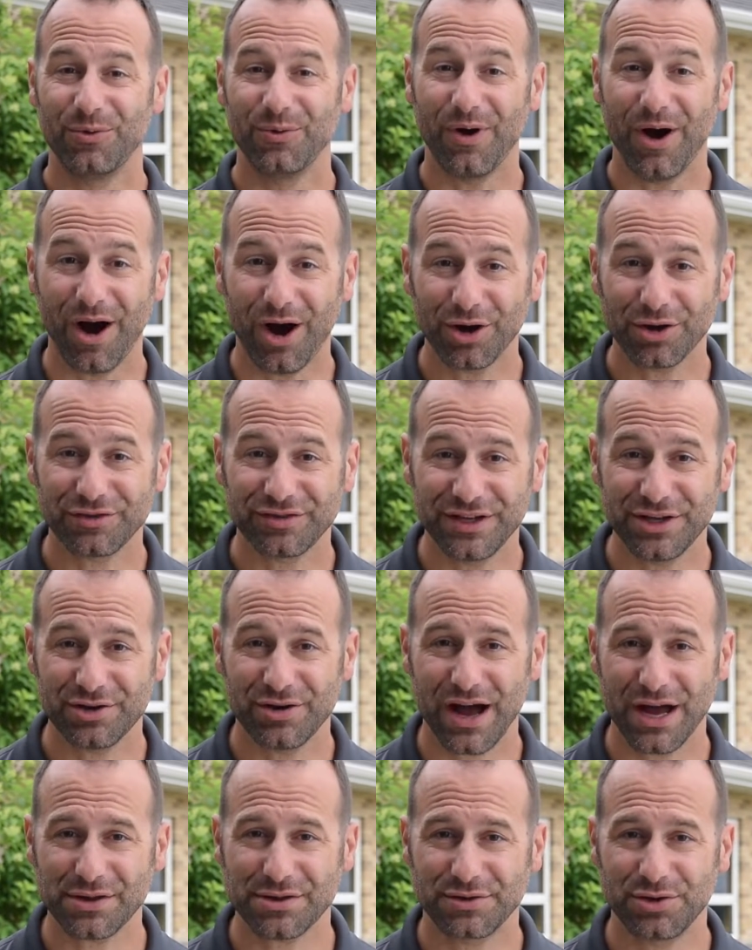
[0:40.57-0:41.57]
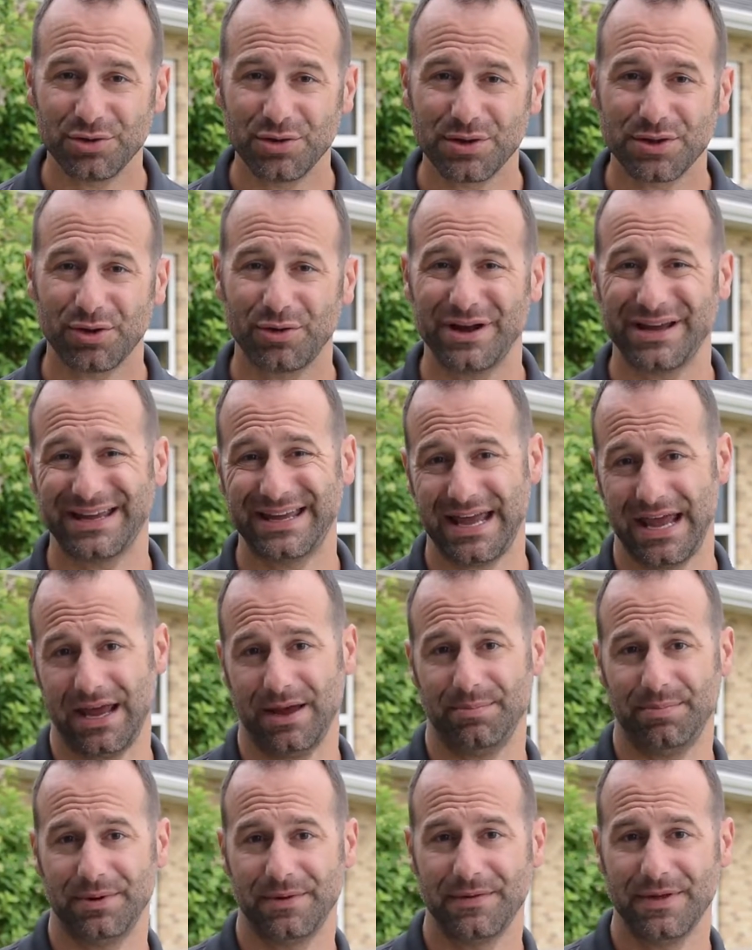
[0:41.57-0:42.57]
our senior high students are at
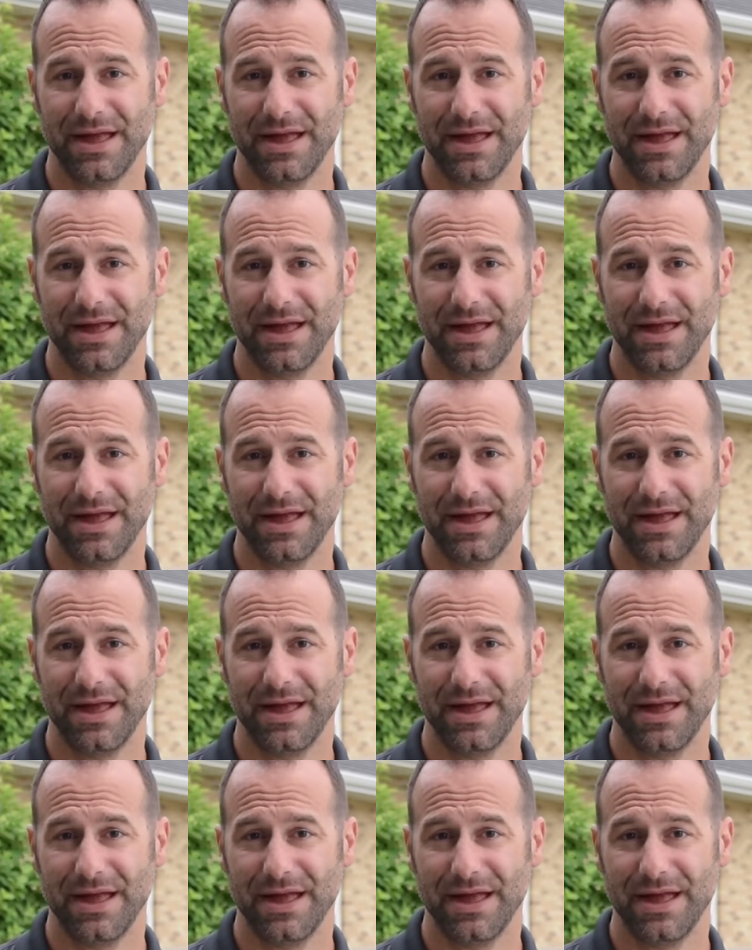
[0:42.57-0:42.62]
camp.